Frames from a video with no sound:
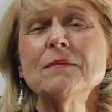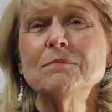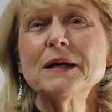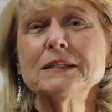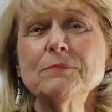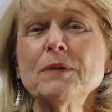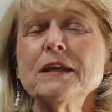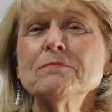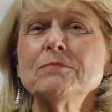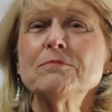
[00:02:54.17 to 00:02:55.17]
but
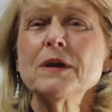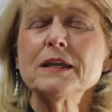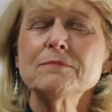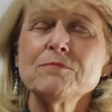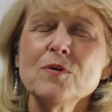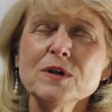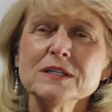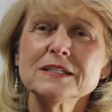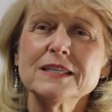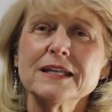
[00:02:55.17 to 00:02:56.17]

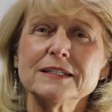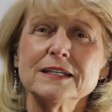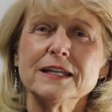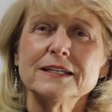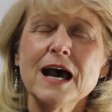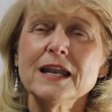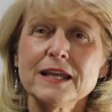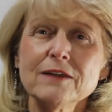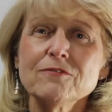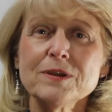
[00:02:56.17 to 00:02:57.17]
important that
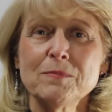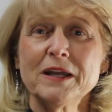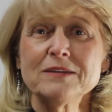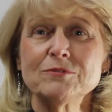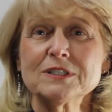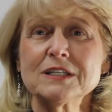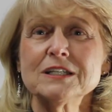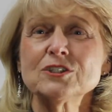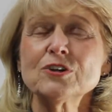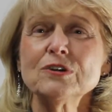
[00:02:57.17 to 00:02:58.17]
not everybody was an
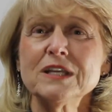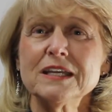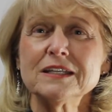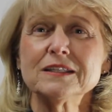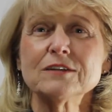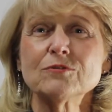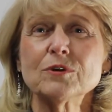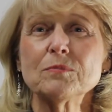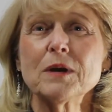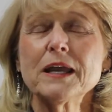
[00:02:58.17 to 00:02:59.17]
attorney in the
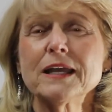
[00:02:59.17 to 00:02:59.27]
group.